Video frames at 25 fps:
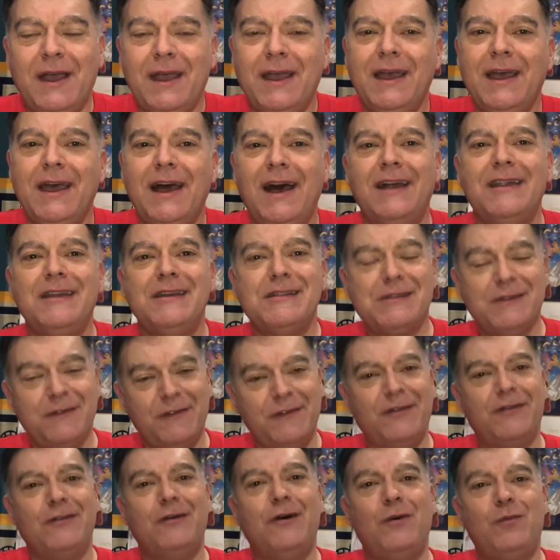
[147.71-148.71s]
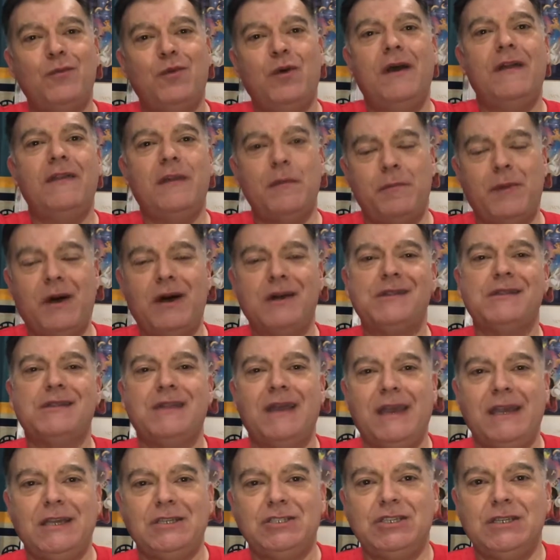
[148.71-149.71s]
and it's at the top where the bus
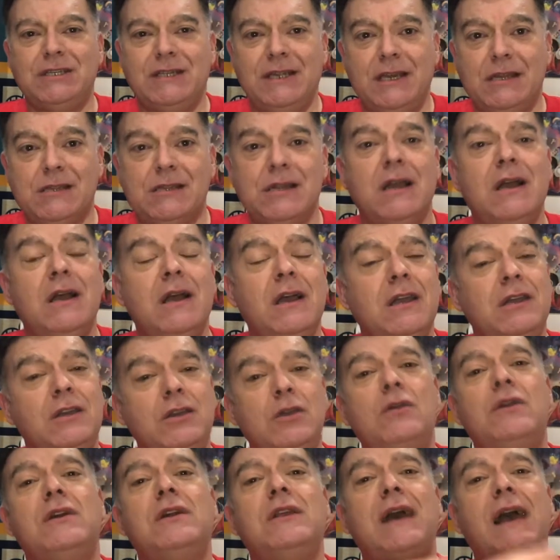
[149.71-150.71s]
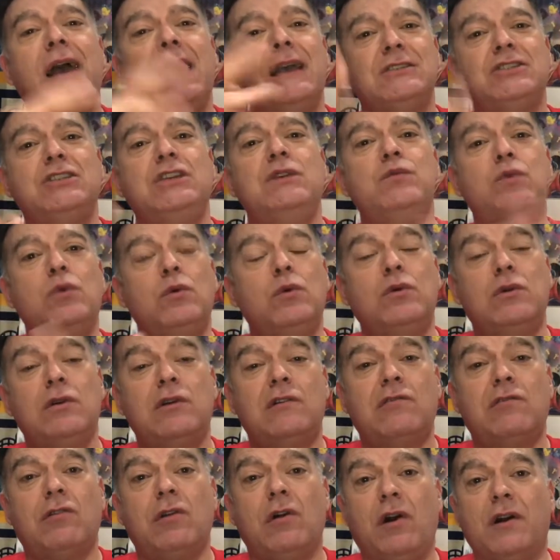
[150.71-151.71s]
station is. You can actually walk
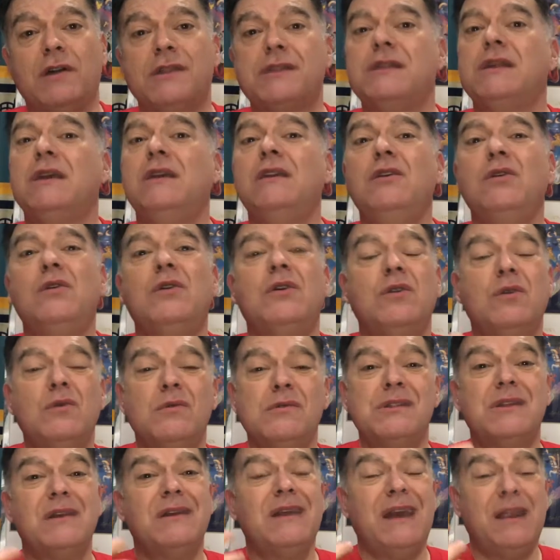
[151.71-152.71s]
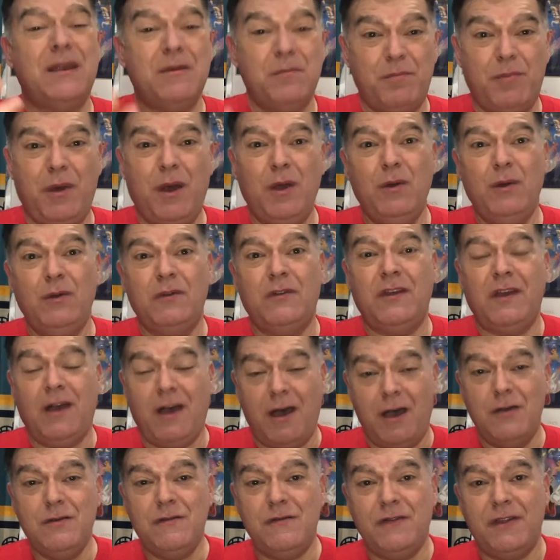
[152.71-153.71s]
across. You can also get a boat
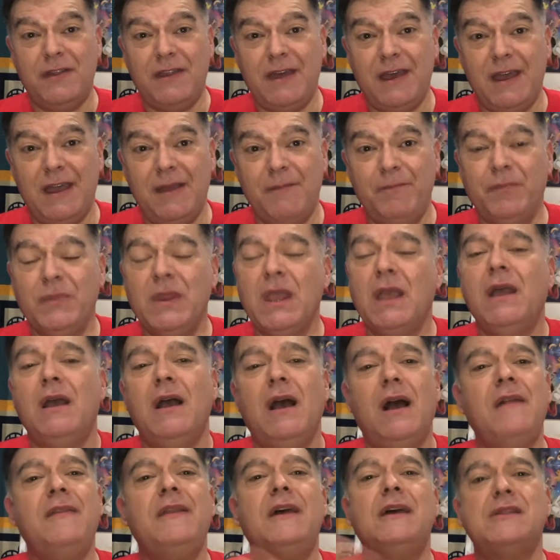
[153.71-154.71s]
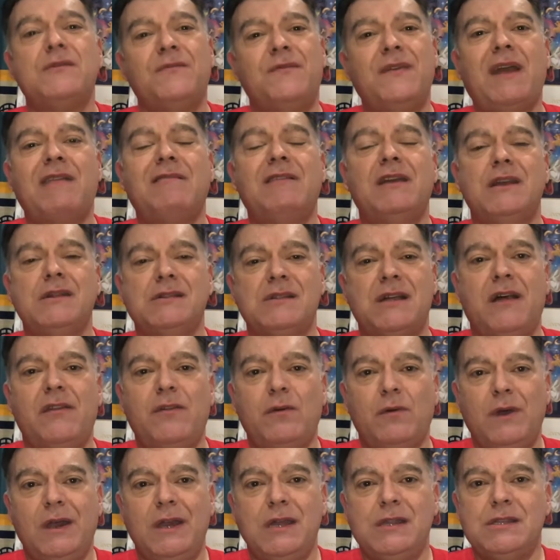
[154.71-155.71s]
over there, and there's various
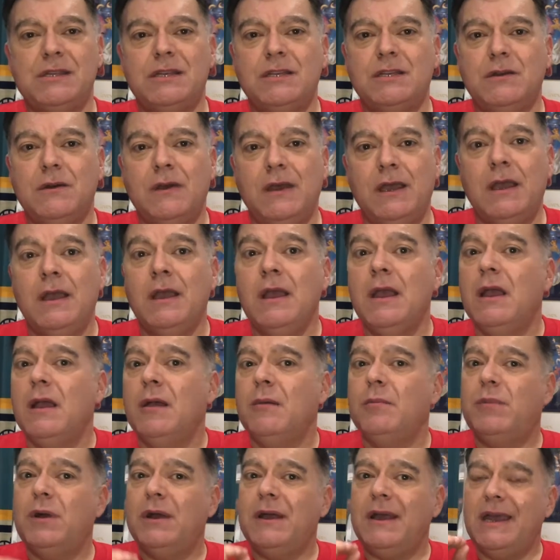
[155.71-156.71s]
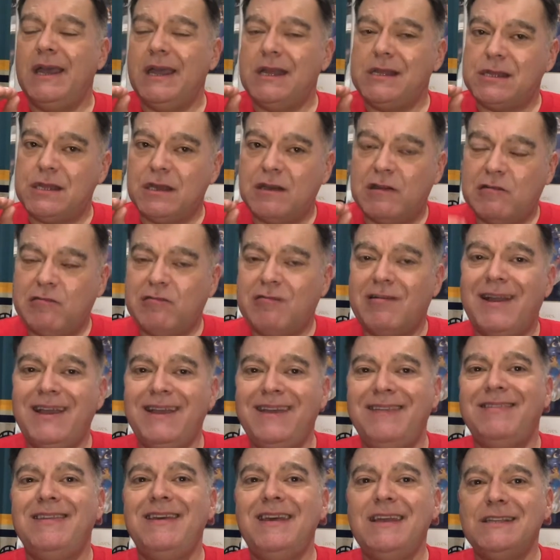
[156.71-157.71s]
other ways to do it. But it's a
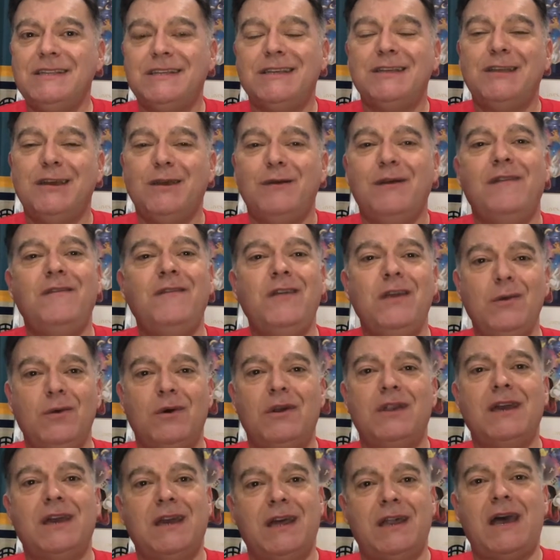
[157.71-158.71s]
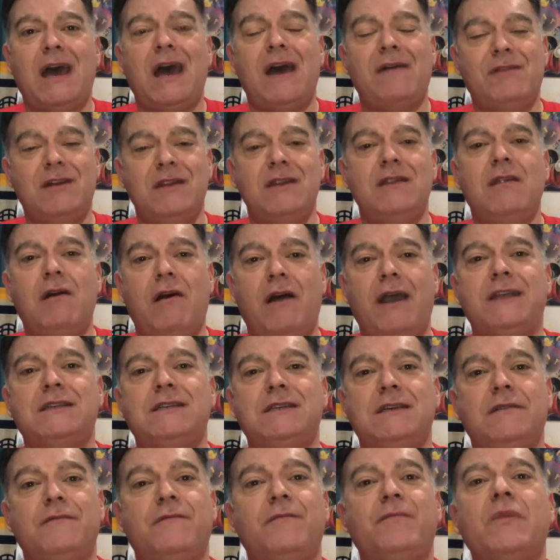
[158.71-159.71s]
great thing to do if you want to have a
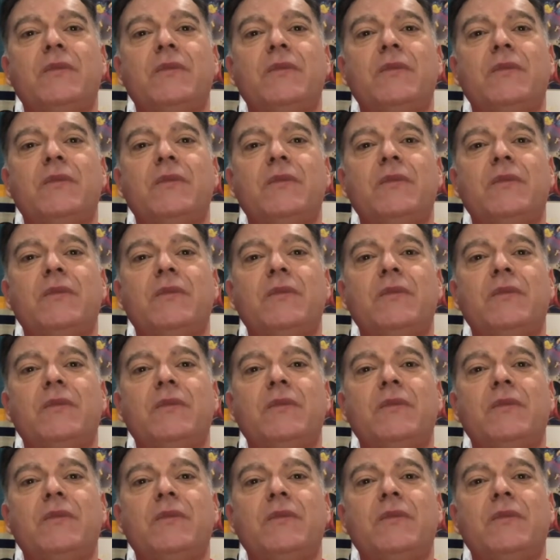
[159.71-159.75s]
night of